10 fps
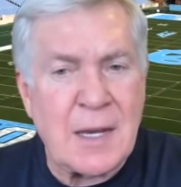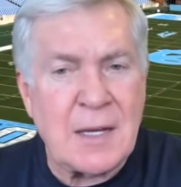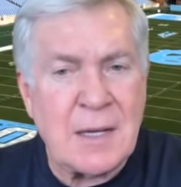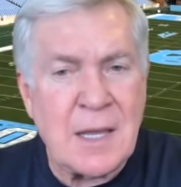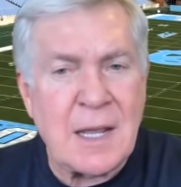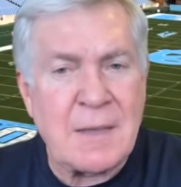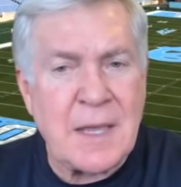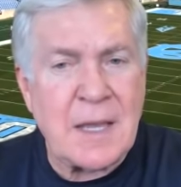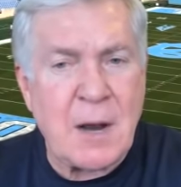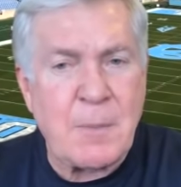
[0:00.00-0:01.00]
And, and I
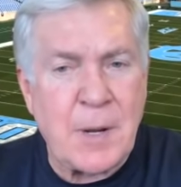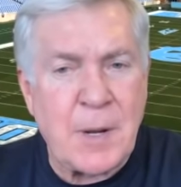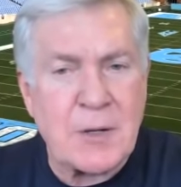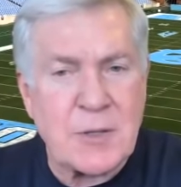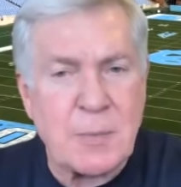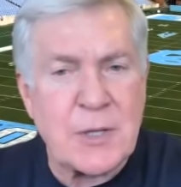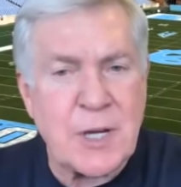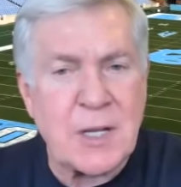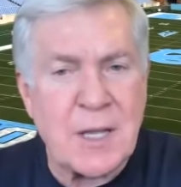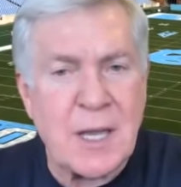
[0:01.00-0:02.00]
think our players
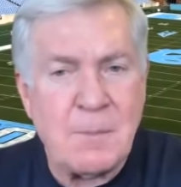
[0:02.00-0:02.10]
appreciate that.